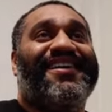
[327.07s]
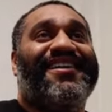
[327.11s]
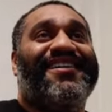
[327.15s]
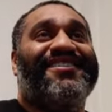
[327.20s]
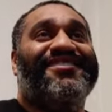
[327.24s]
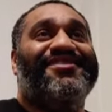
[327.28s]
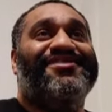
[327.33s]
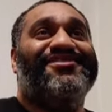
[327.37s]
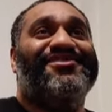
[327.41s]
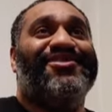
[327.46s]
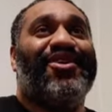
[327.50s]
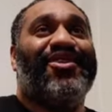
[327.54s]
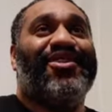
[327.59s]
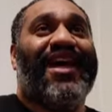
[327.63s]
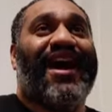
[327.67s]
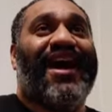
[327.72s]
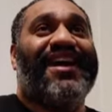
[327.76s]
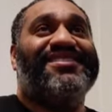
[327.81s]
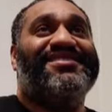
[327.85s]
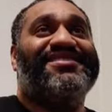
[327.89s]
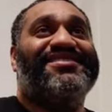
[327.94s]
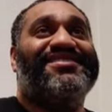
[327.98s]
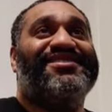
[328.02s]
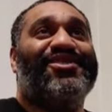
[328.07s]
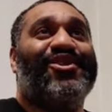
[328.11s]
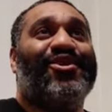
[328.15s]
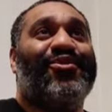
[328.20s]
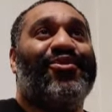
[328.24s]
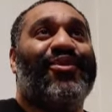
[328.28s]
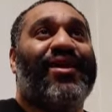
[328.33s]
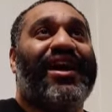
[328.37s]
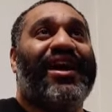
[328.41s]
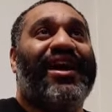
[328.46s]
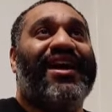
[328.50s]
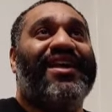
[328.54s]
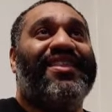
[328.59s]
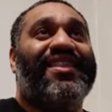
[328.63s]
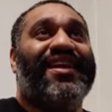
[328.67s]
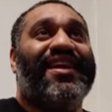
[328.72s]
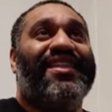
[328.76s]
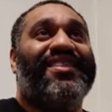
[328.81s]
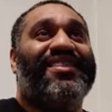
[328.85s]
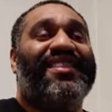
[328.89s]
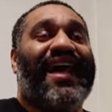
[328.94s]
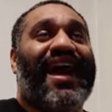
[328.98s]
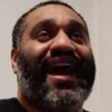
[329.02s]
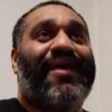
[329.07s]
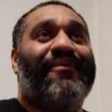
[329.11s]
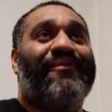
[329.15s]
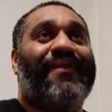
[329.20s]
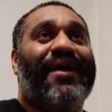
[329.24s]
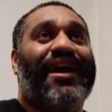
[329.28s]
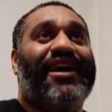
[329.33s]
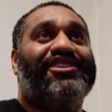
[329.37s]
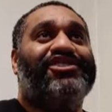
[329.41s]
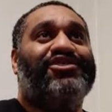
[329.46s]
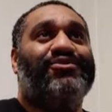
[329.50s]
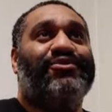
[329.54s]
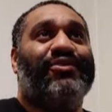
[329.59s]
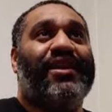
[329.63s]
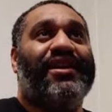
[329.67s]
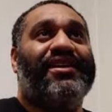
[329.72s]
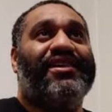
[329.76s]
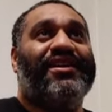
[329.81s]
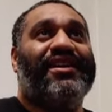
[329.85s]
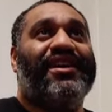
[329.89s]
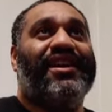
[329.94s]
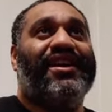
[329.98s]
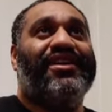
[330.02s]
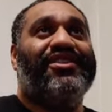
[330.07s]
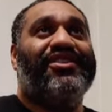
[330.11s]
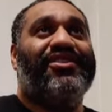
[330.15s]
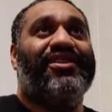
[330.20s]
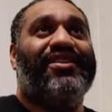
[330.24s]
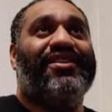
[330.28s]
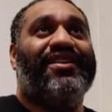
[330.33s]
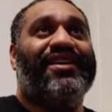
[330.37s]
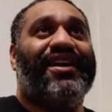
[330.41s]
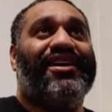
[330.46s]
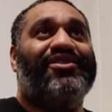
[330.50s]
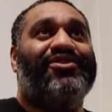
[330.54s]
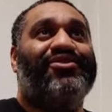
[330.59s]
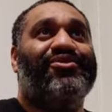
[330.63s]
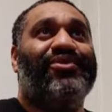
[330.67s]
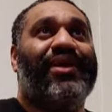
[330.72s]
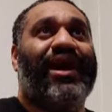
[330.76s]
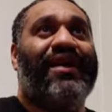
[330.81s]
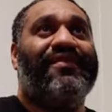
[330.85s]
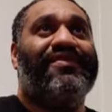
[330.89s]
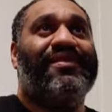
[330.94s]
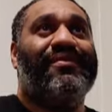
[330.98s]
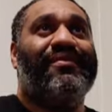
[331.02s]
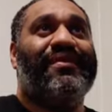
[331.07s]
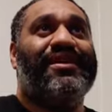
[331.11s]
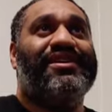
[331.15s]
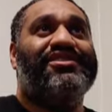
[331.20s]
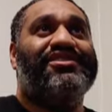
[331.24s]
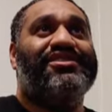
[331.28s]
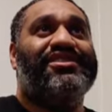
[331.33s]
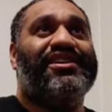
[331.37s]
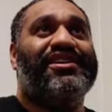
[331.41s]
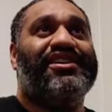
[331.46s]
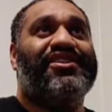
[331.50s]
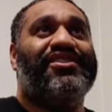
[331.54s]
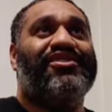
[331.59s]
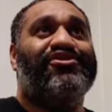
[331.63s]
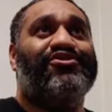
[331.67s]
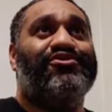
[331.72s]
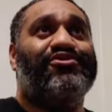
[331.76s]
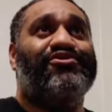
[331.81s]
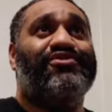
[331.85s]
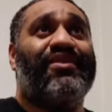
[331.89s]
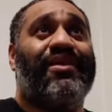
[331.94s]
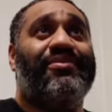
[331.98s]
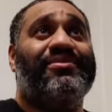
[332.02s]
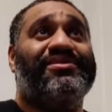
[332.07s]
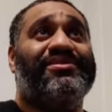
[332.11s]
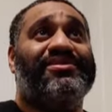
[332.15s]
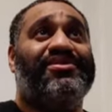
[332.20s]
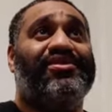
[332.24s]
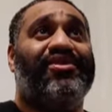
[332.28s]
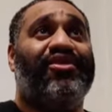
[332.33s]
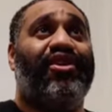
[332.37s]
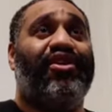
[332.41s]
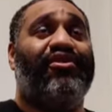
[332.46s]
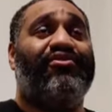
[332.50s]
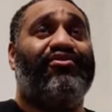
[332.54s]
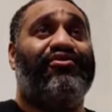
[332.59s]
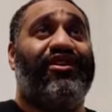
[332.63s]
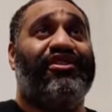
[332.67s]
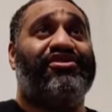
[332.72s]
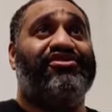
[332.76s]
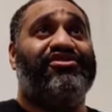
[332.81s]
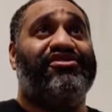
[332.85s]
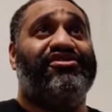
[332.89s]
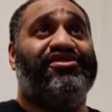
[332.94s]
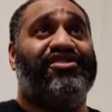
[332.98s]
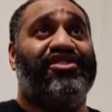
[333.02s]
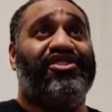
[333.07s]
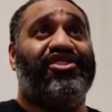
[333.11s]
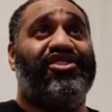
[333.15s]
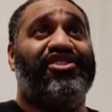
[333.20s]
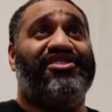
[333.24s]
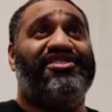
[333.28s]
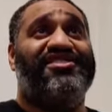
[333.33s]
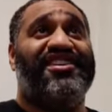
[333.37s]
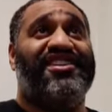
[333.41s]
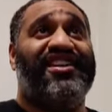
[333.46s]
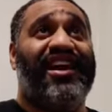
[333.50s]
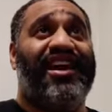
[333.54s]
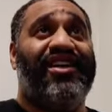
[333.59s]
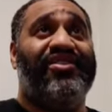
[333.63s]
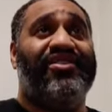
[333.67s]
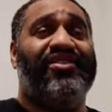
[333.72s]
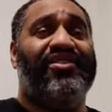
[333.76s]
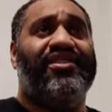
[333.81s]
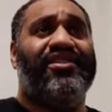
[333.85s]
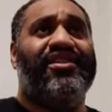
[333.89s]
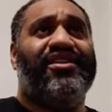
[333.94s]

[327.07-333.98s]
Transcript: So that's the way that match went. The only thing I do have to mention here, Juice Robinson and Carl Fredericks looked good together.